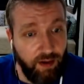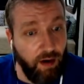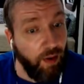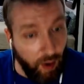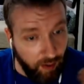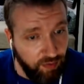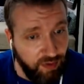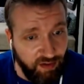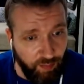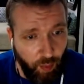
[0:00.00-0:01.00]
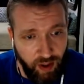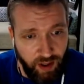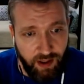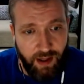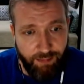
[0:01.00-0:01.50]
Although I was disappointed
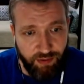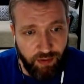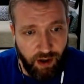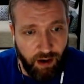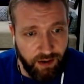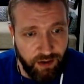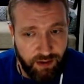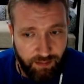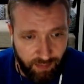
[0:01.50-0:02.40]
in Absolute Carnage